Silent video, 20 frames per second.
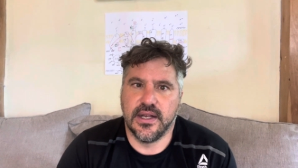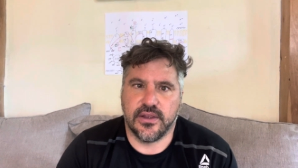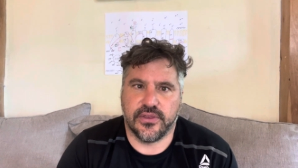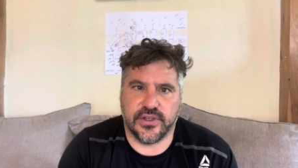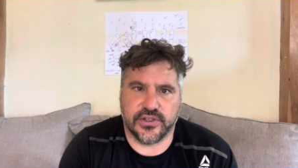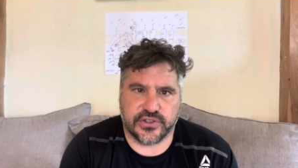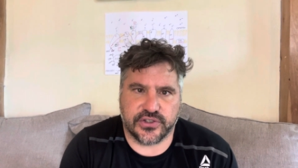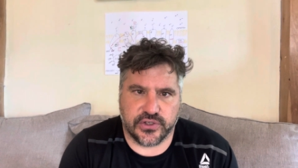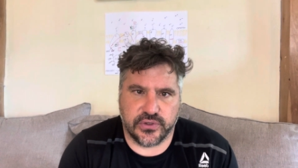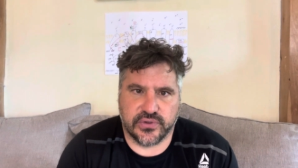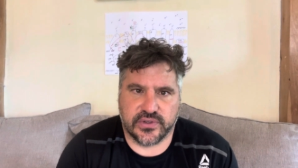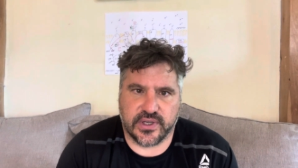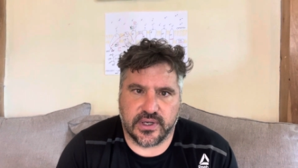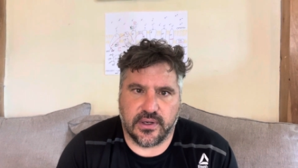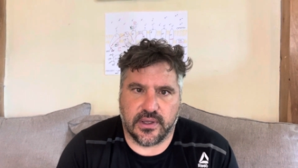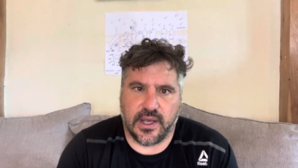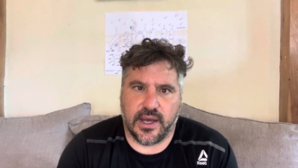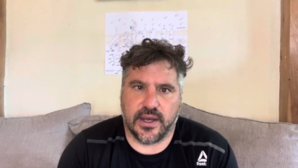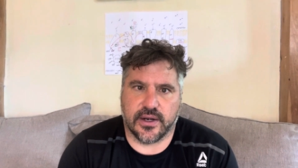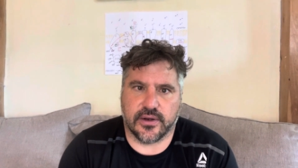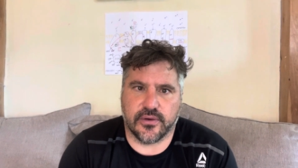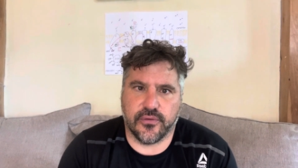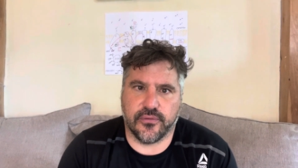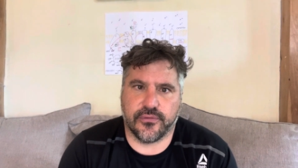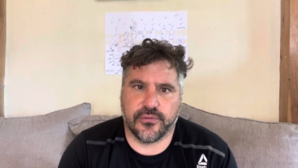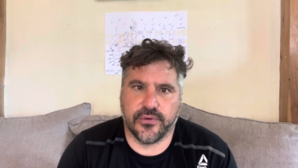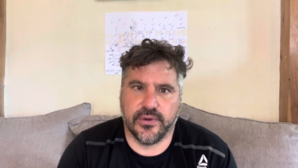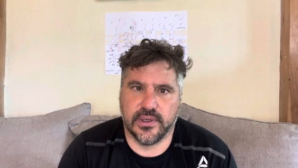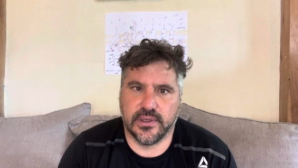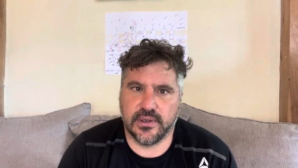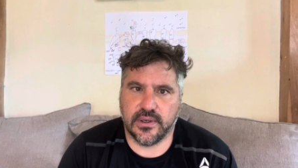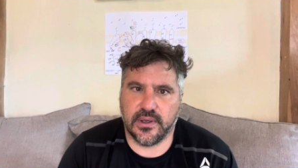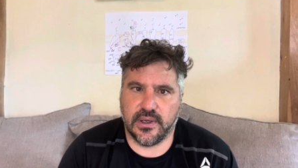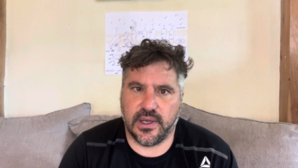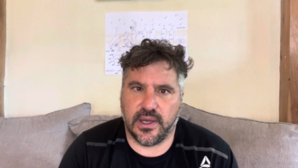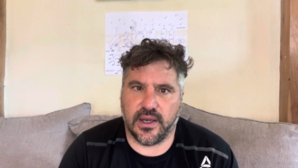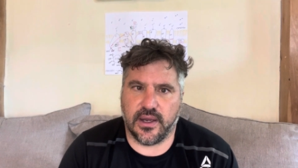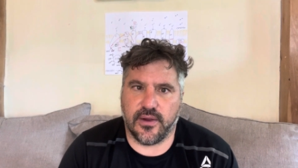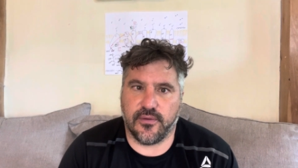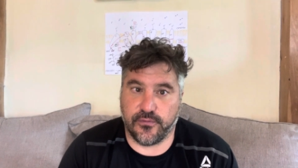that's used in a lot of
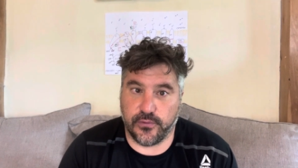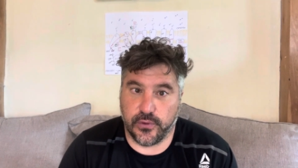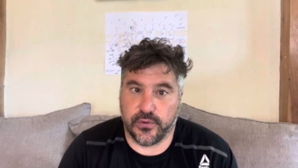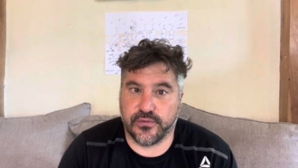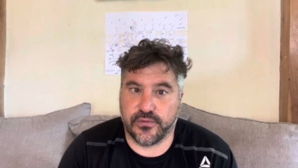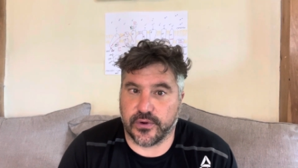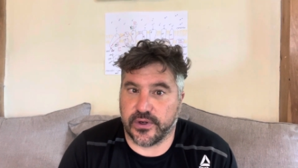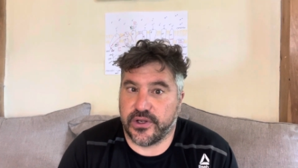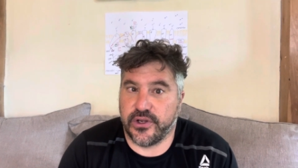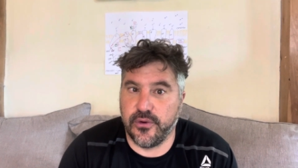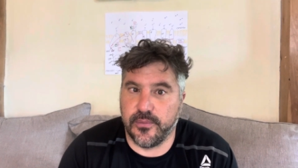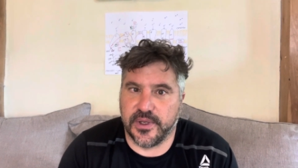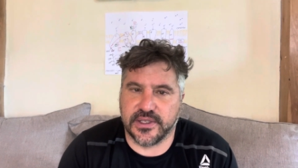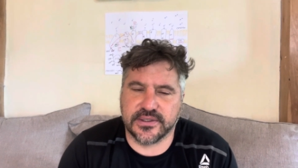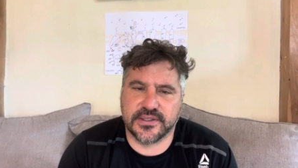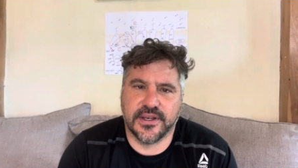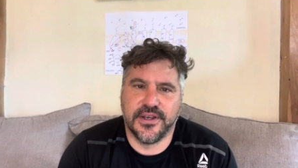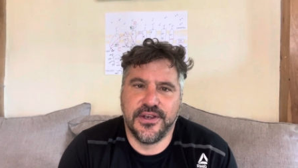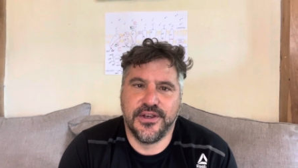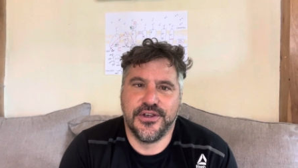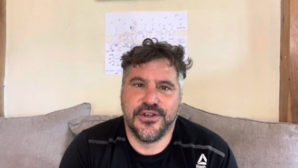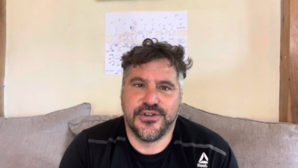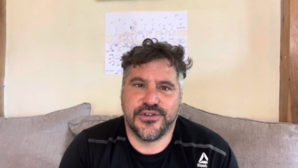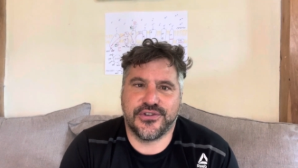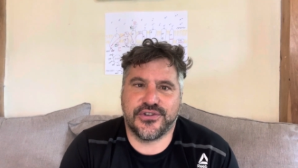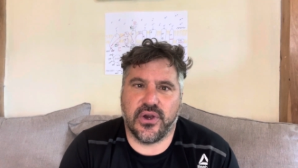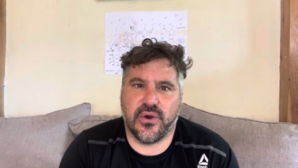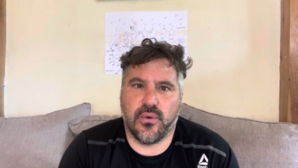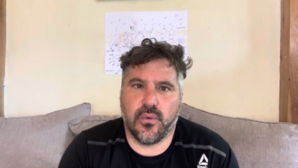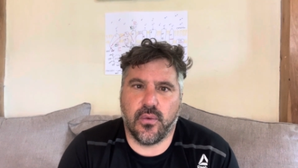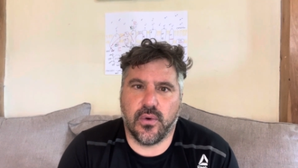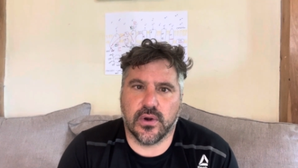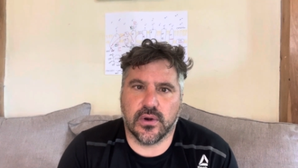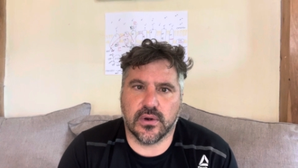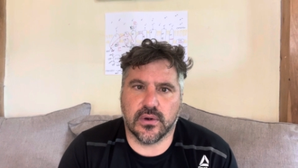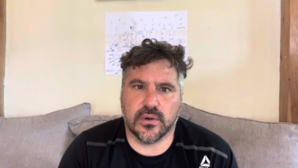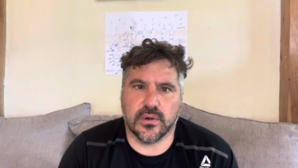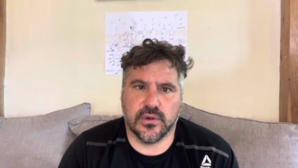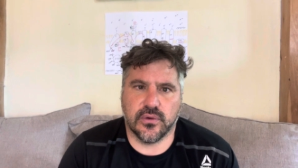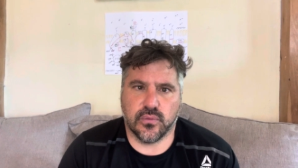uh, food for humans. So
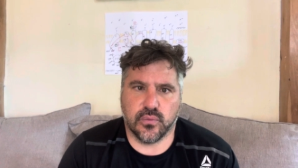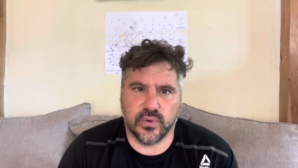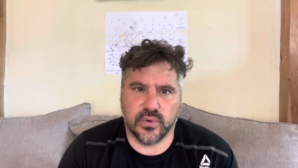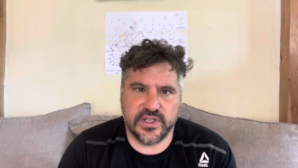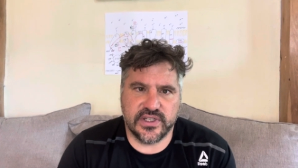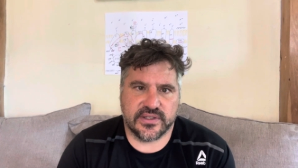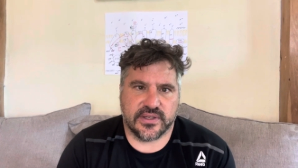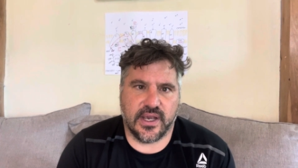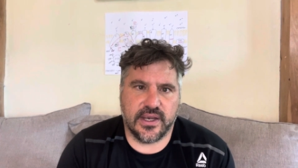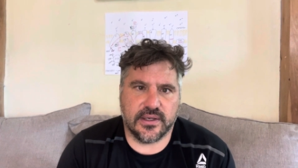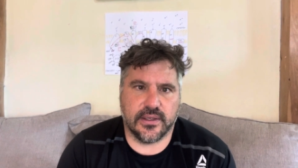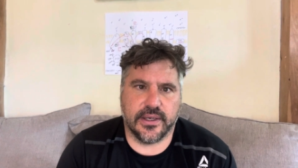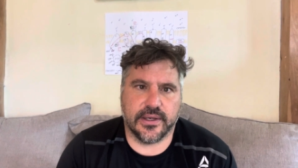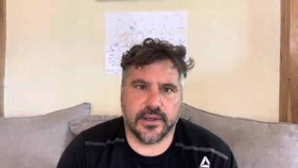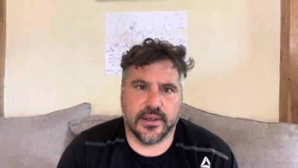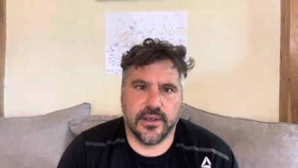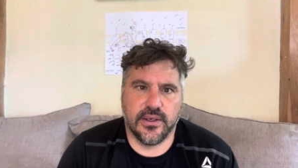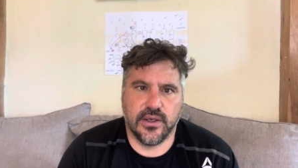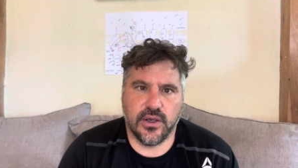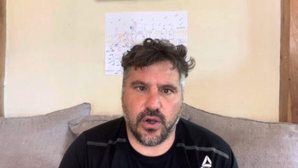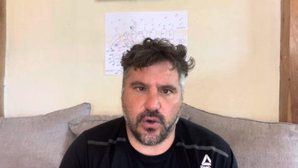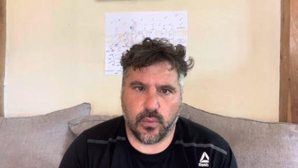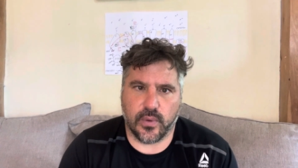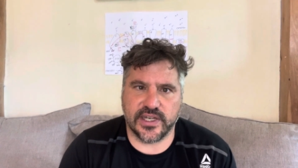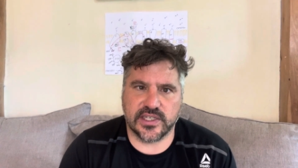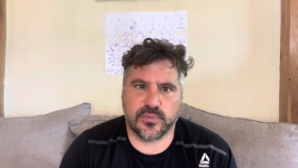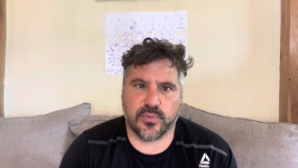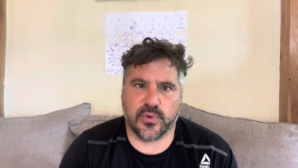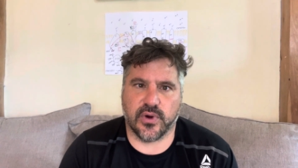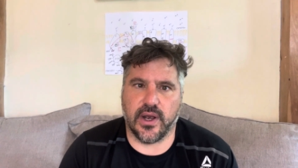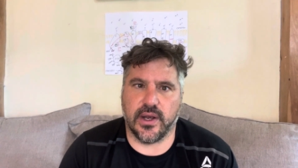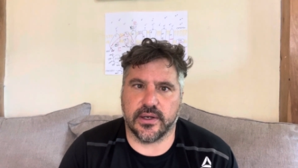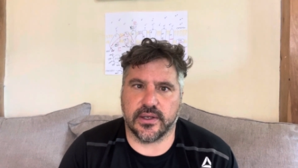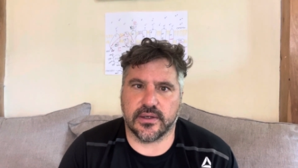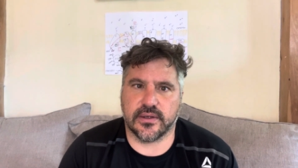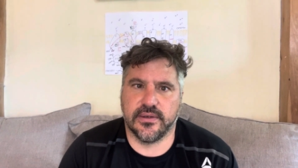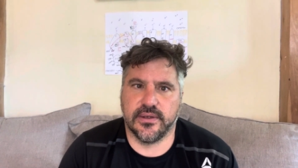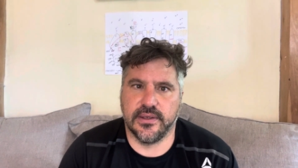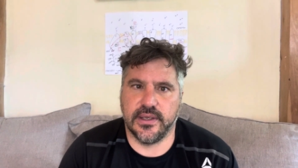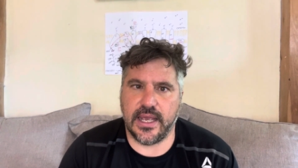we're recycling a waste
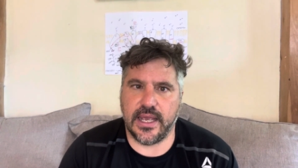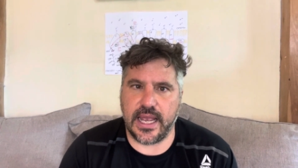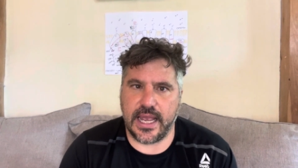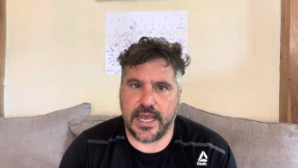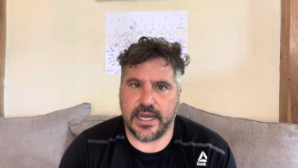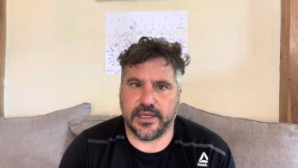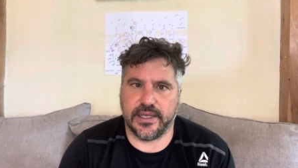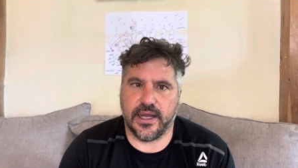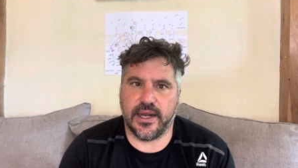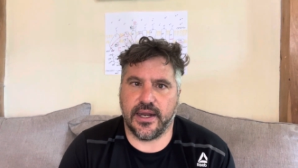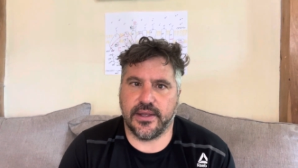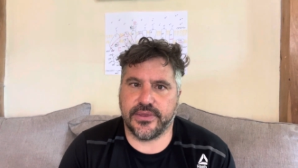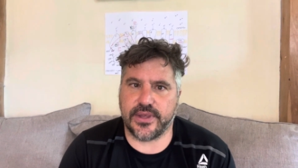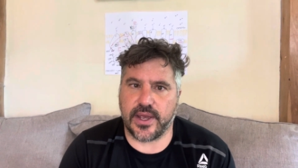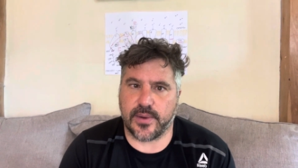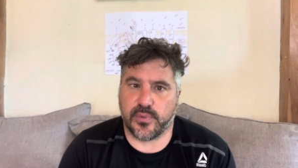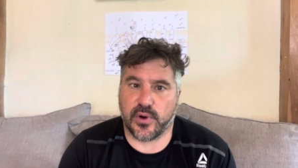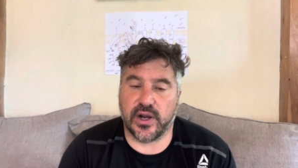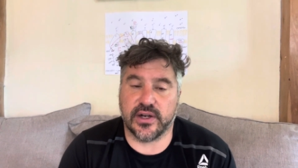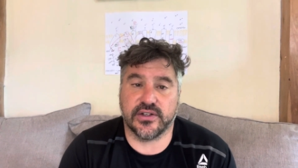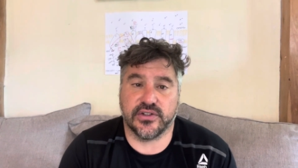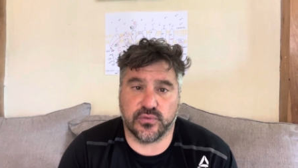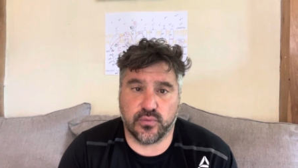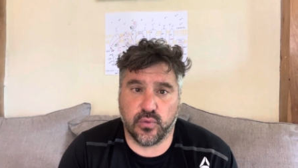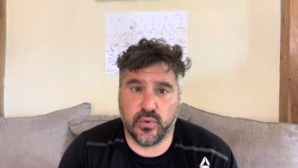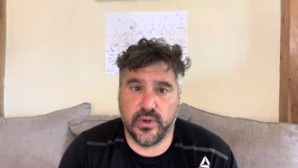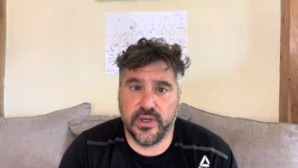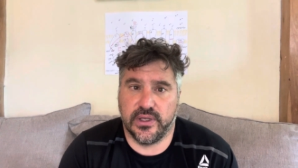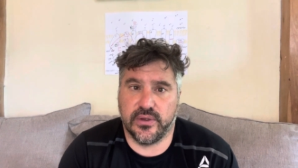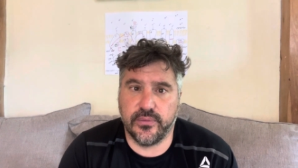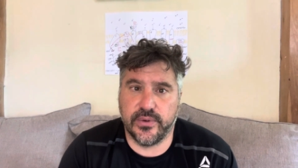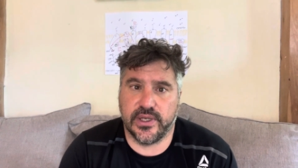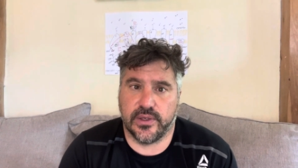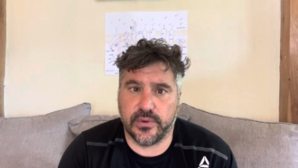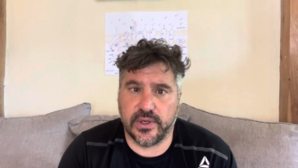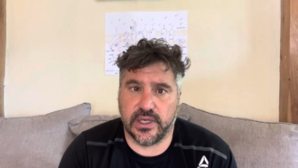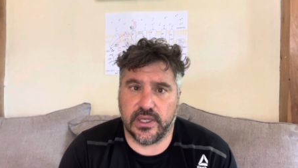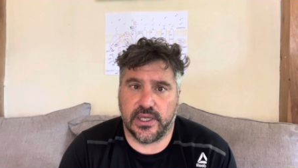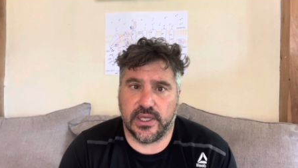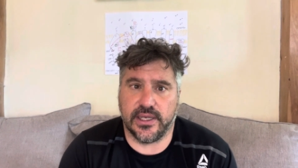product and that, that product is really, really,
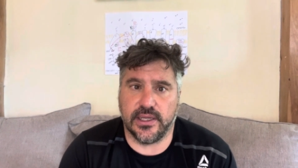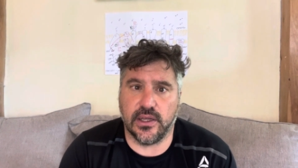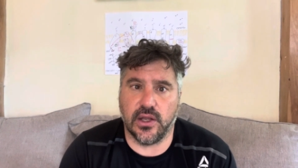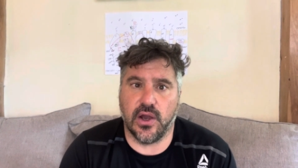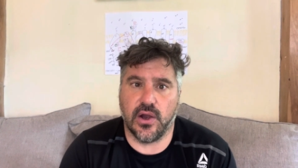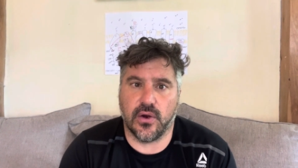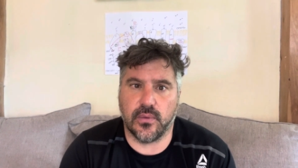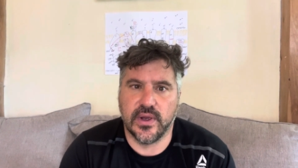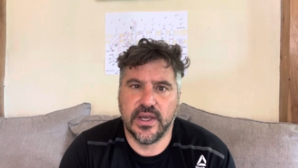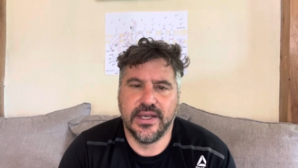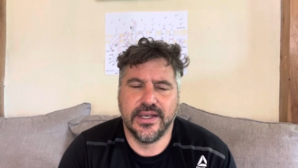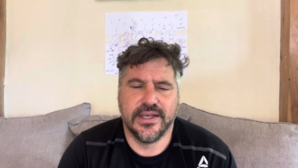really low